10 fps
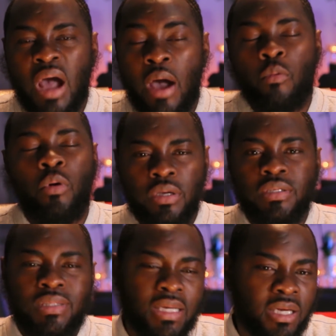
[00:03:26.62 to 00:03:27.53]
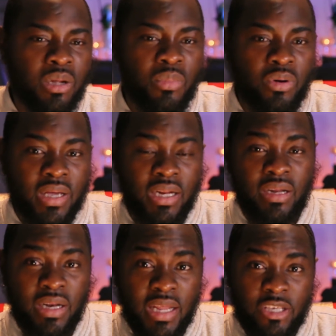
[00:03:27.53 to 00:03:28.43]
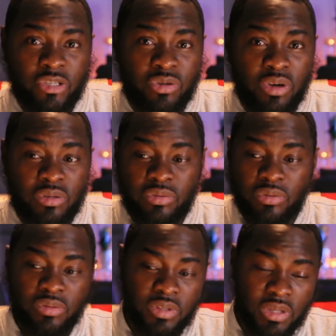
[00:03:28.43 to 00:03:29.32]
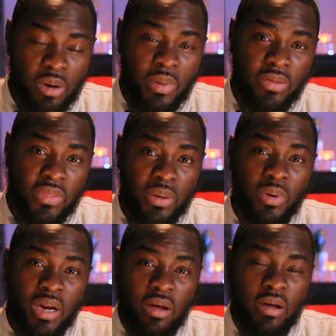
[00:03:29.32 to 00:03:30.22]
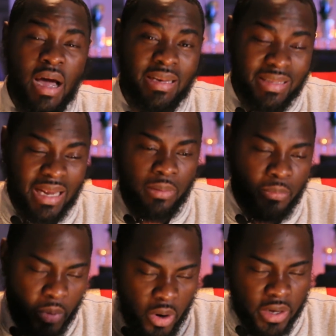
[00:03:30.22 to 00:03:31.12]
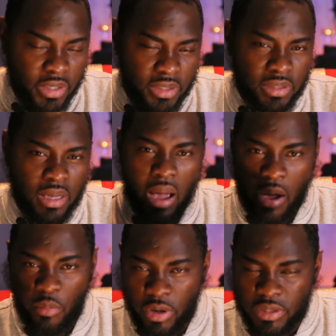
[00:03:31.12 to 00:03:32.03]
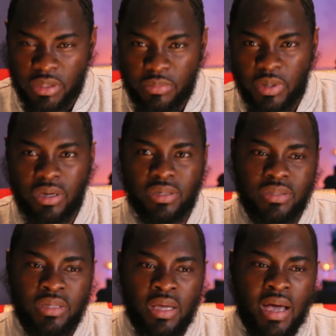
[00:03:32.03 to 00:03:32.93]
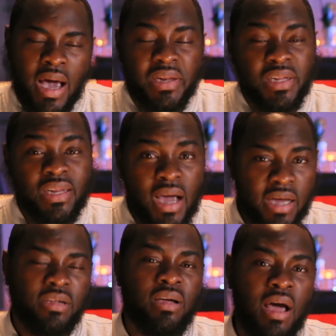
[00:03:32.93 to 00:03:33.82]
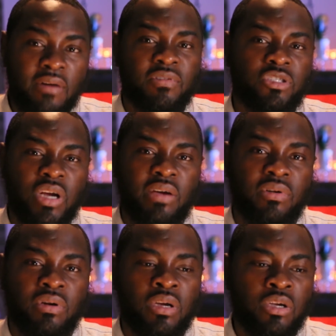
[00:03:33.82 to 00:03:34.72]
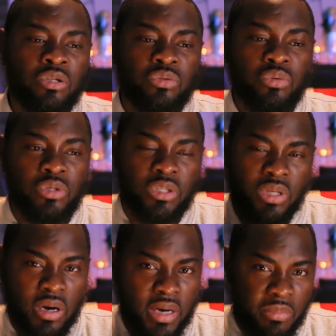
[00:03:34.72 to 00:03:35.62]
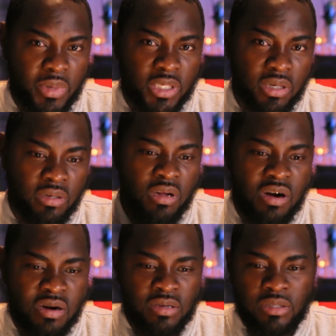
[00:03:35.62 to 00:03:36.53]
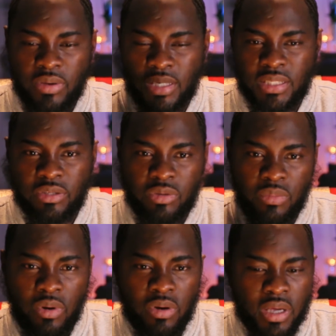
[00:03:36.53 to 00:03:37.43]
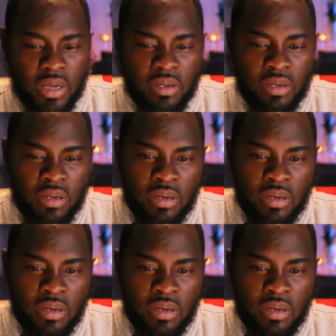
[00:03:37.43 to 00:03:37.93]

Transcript: I was thinking about getting an extra to start my thing, but I, at that point, I wasn't because I didn't have a, have a driver to start that mission. So I said to him, "Okay,